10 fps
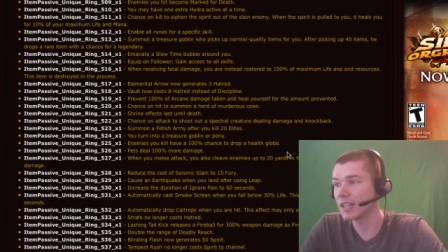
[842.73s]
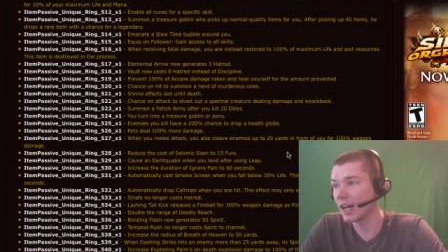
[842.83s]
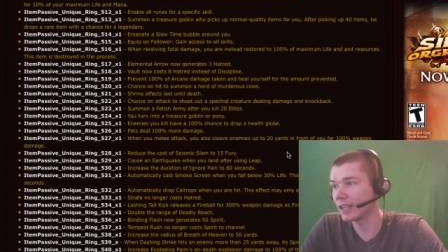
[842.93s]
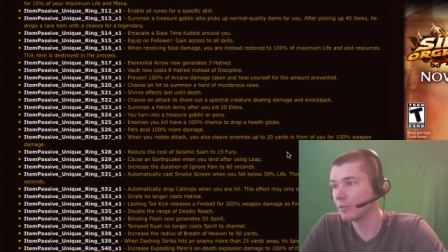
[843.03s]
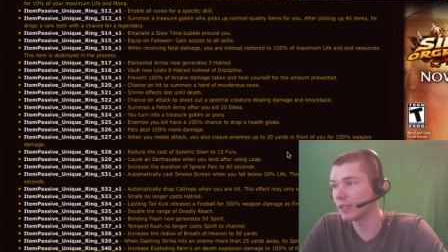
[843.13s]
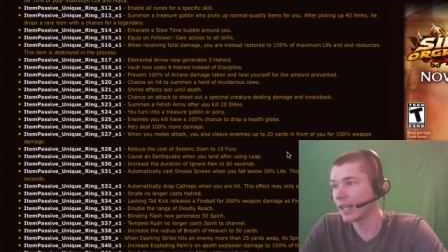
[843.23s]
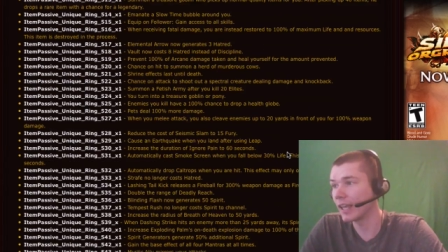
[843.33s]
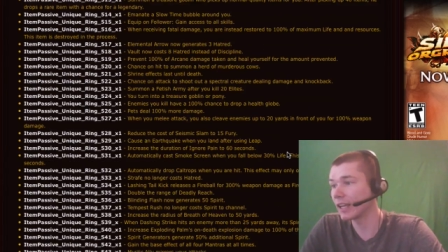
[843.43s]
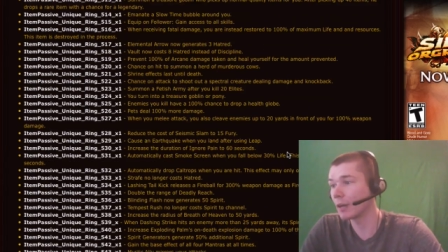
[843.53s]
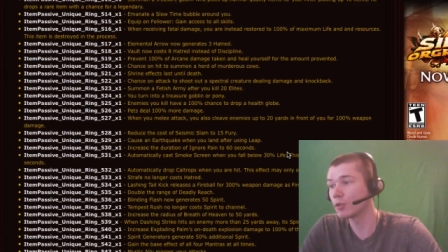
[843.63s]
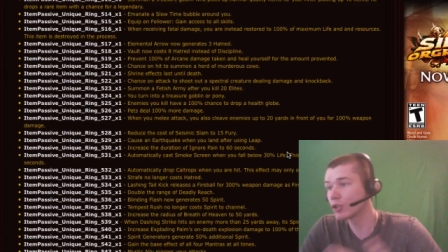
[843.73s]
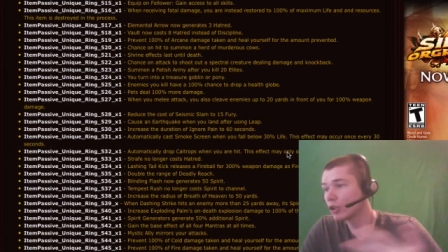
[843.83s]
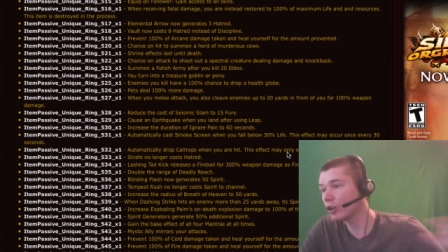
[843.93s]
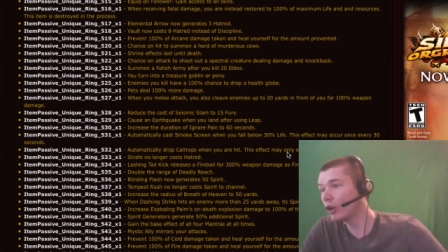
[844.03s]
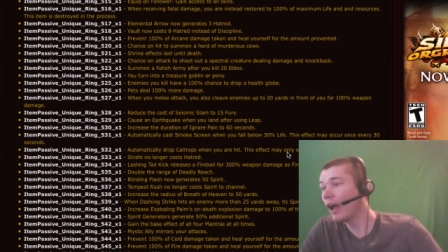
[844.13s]
items. And I'm
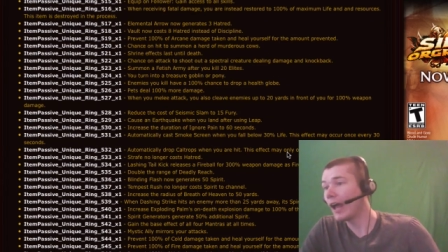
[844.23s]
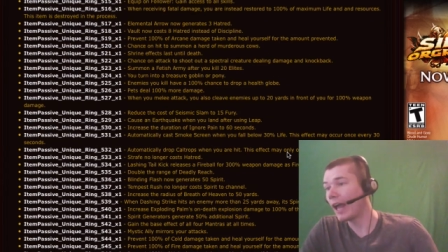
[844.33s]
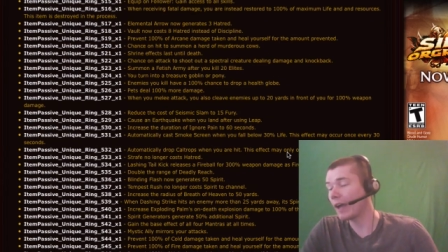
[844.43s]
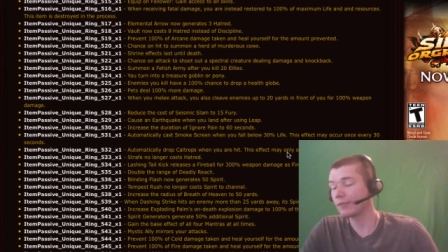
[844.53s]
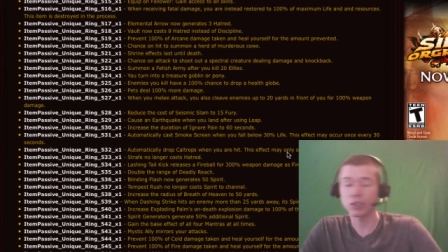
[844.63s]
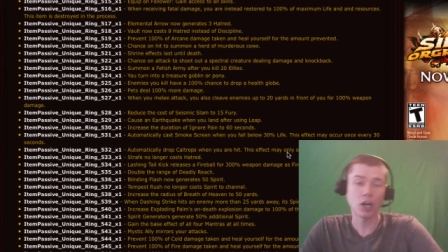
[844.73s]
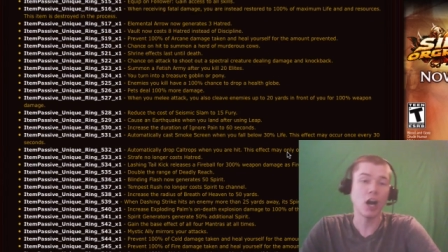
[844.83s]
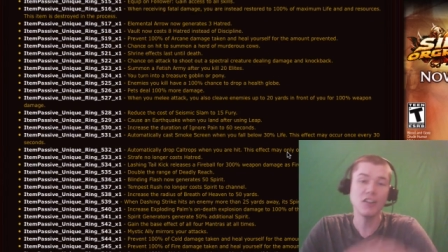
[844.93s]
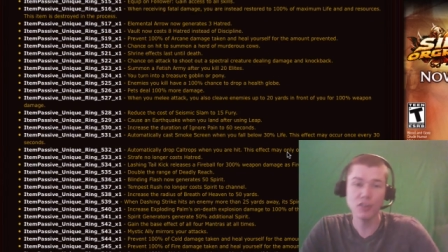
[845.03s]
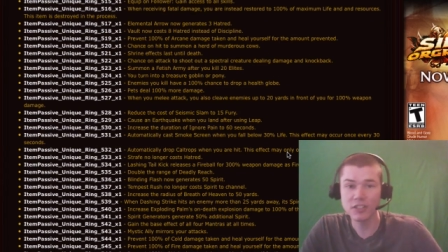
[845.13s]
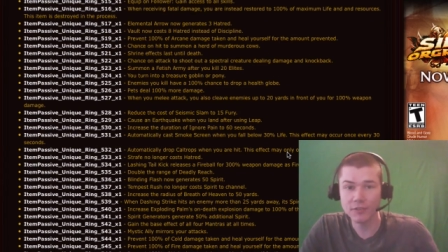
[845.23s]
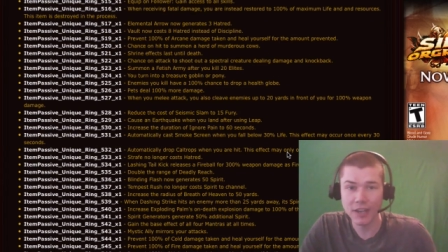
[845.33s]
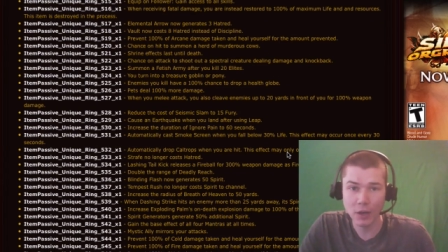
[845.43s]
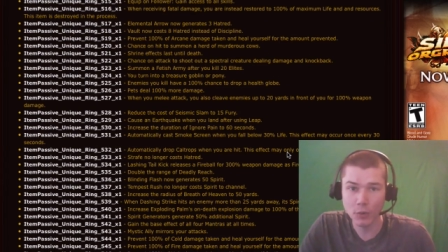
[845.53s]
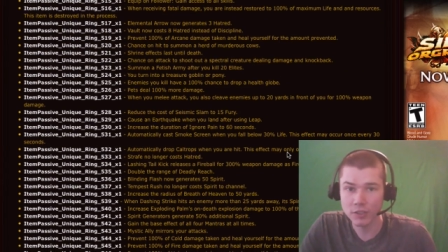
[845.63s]
sure after hundreds of
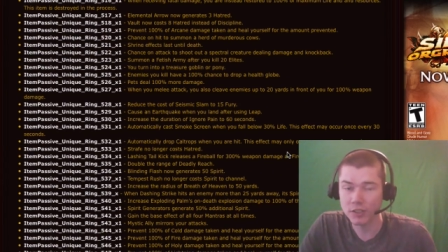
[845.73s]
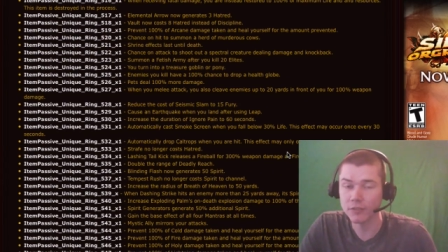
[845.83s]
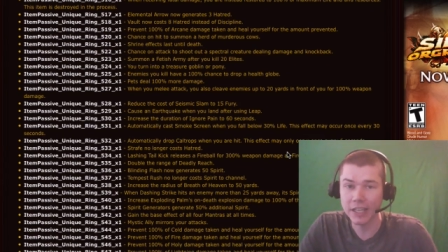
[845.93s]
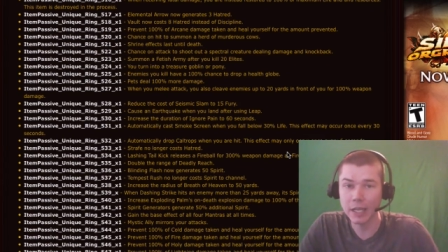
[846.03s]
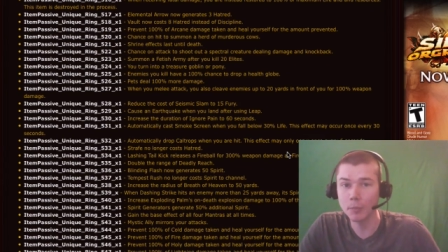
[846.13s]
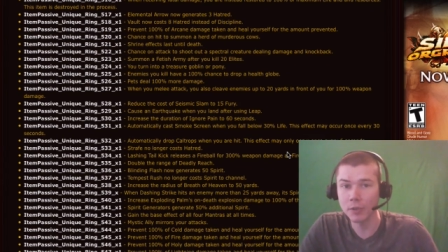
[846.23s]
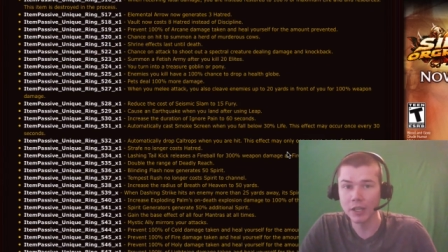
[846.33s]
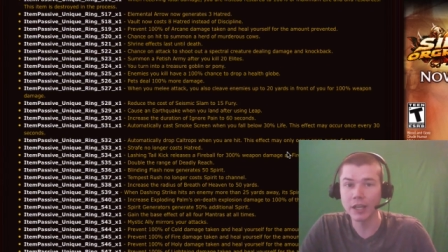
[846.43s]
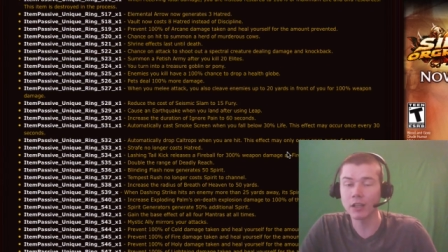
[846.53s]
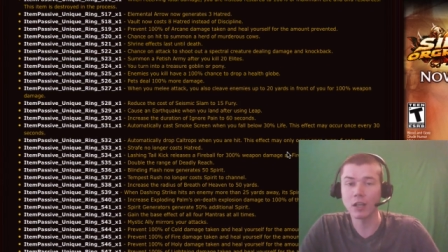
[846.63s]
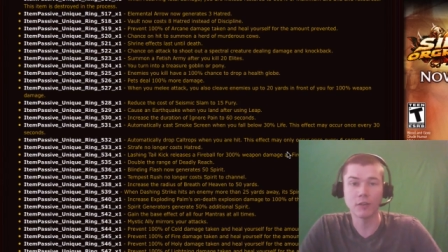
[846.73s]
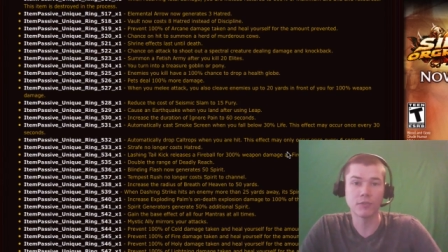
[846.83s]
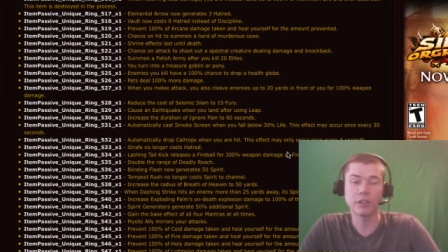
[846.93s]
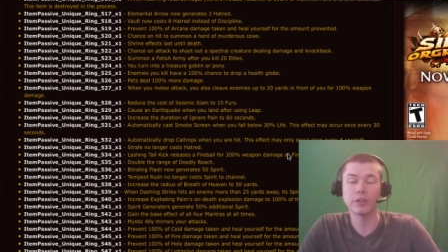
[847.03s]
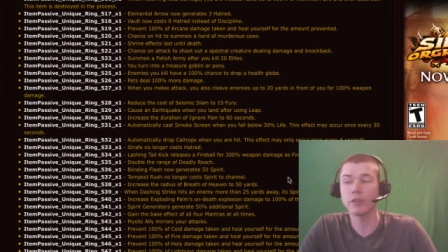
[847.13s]
hours of gameplay, a lot of
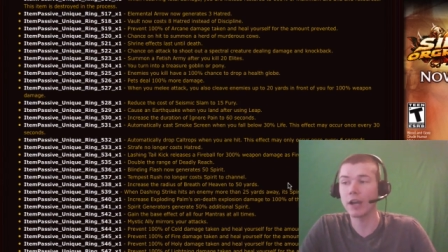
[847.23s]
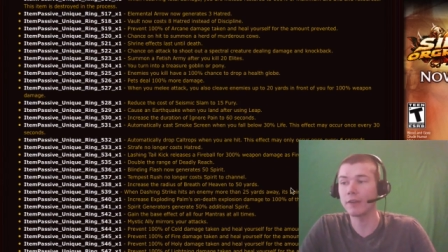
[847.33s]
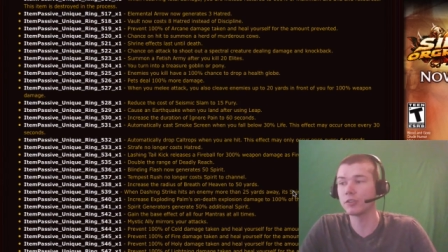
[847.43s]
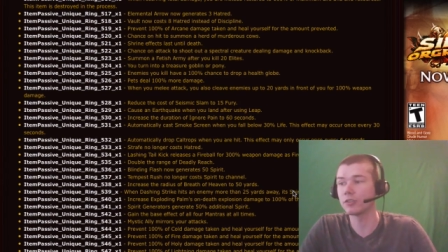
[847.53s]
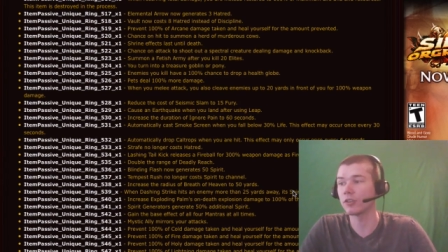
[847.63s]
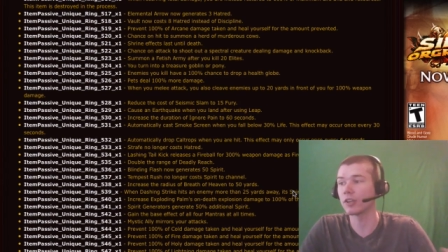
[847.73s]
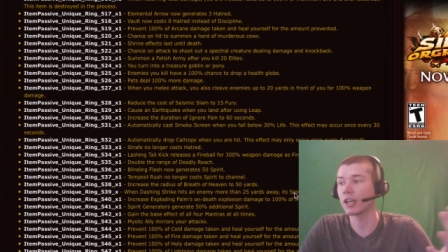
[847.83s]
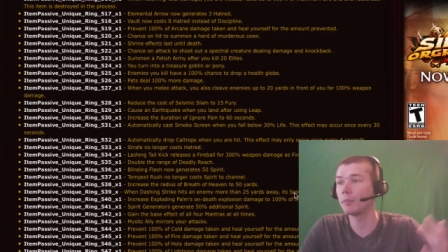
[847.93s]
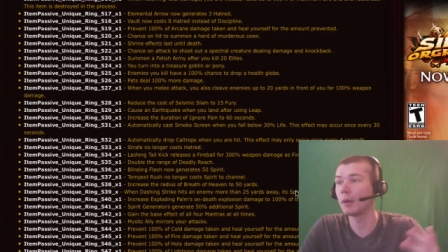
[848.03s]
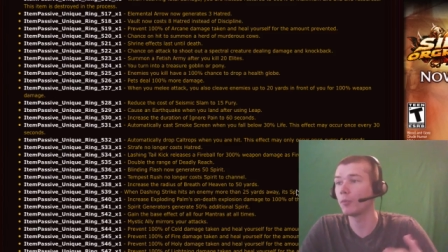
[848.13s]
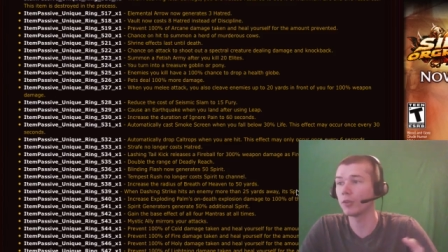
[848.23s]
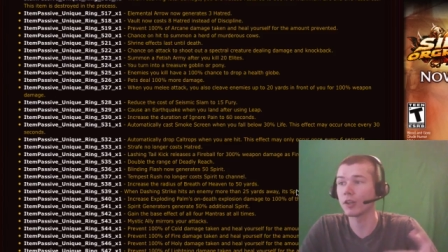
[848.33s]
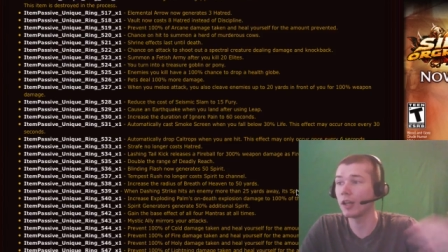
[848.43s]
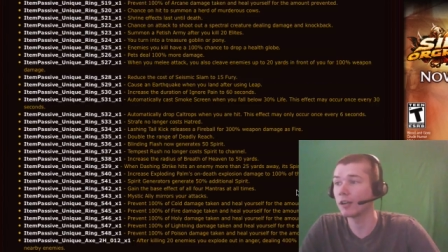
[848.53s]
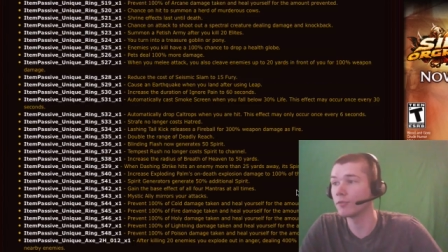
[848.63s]
theory crafters are going to come up with a
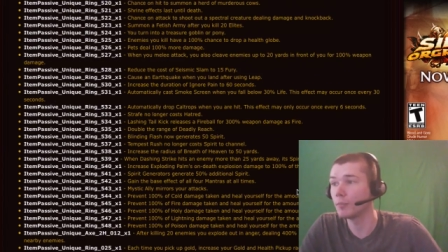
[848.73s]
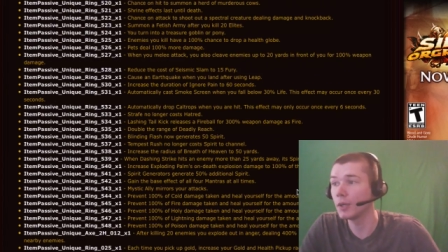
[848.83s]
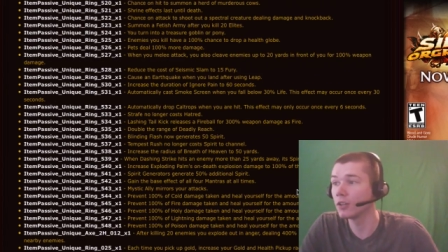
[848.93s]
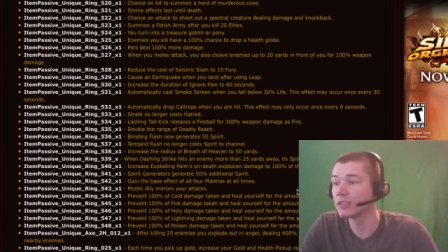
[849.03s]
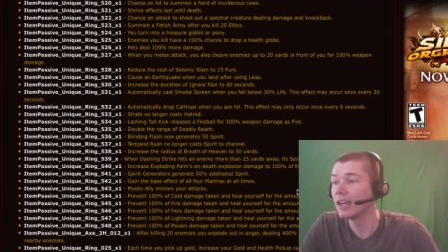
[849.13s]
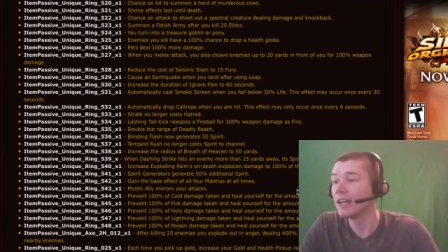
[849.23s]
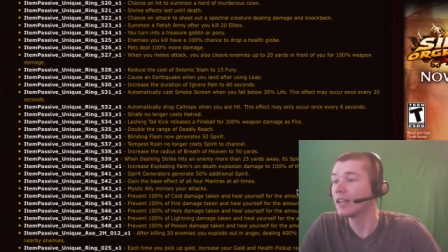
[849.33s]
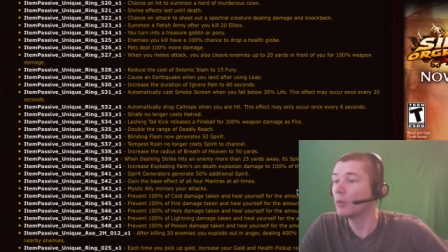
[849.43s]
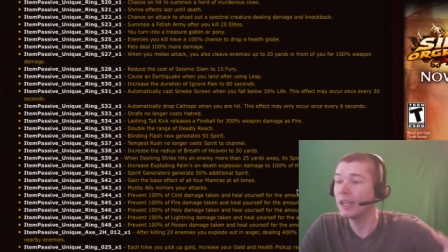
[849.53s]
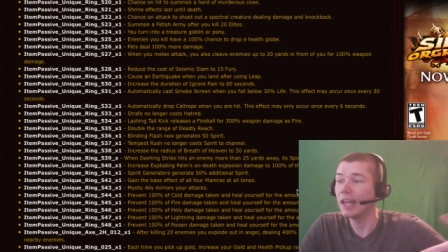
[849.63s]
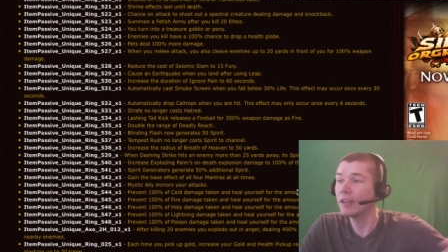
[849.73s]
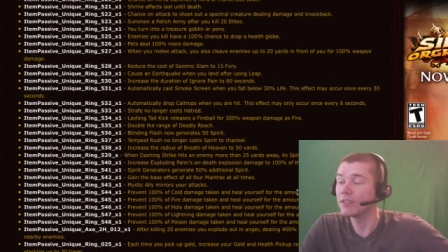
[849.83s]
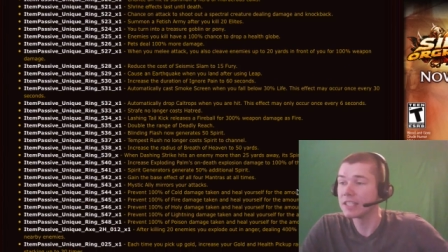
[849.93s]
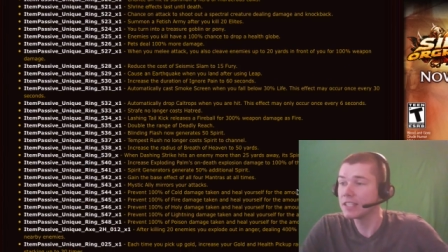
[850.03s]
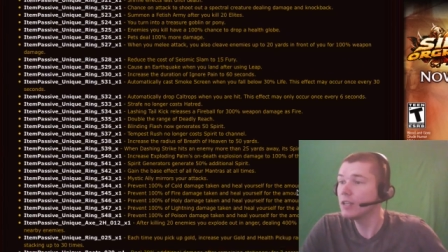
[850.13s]
lot of builds that we can't
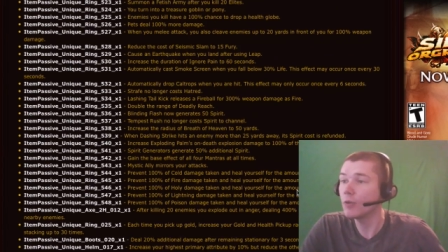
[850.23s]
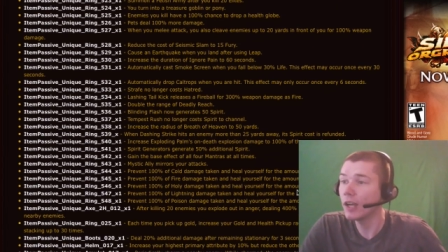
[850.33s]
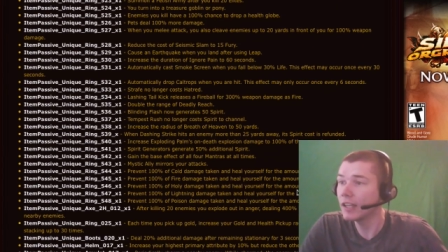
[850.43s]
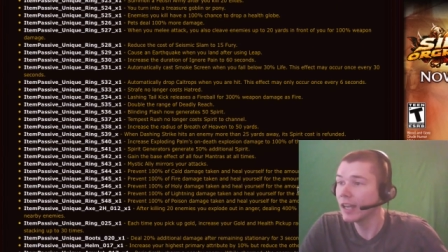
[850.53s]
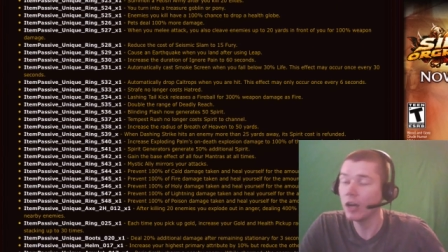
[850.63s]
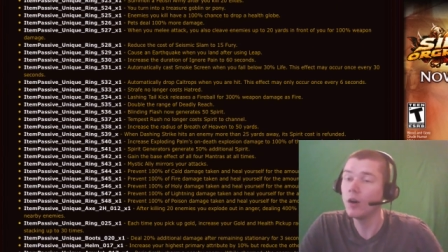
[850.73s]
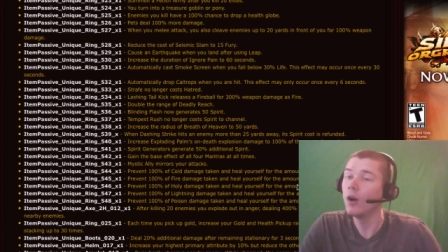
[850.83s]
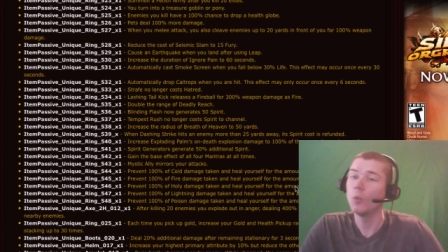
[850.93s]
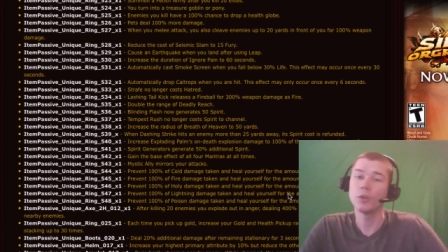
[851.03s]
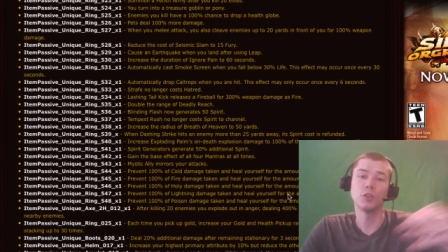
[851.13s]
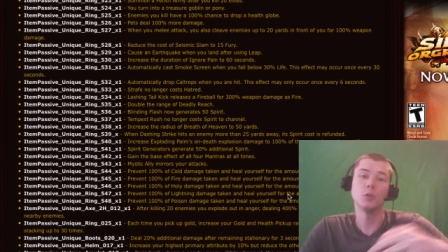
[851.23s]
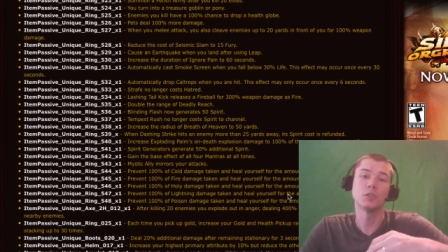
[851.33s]
even see right now with the new